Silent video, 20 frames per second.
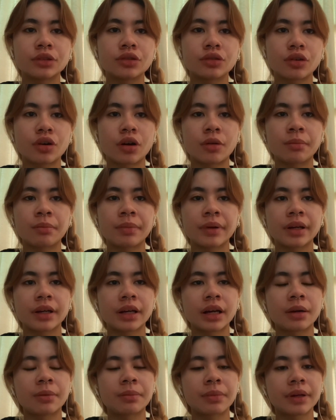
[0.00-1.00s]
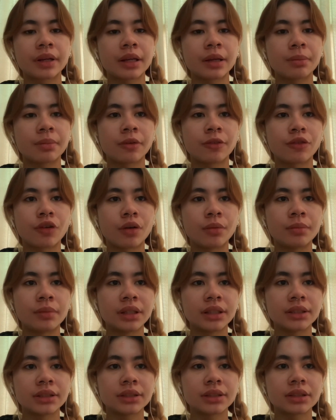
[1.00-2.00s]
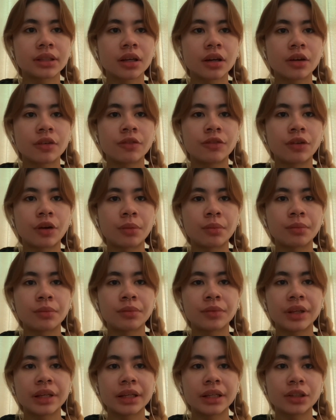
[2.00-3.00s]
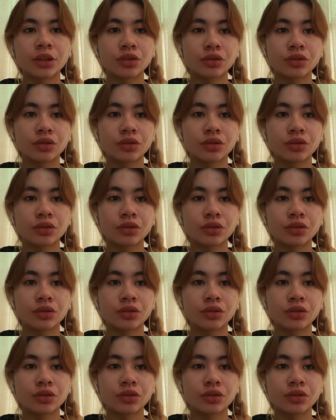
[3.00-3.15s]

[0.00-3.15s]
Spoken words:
to compare a company performance from year to